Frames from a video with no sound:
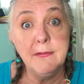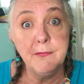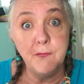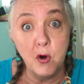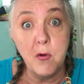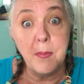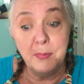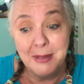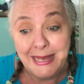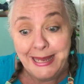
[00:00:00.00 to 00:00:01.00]
for a
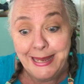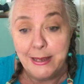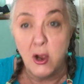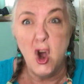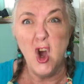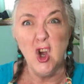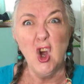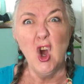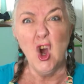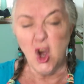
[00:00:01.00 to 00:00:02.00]
pig.
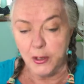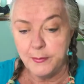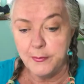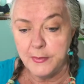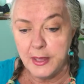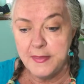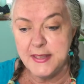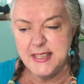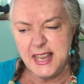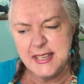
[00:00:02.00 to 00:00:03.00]

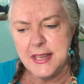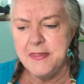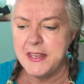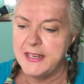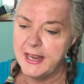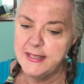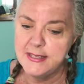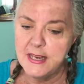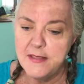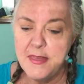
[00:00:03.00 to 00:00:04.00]
This isn't the
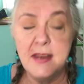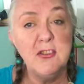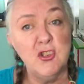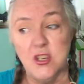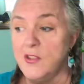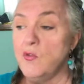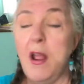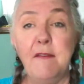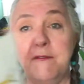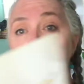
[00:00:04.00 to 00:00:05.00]
nest that is just
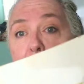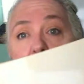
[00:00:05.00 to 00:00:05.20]
right for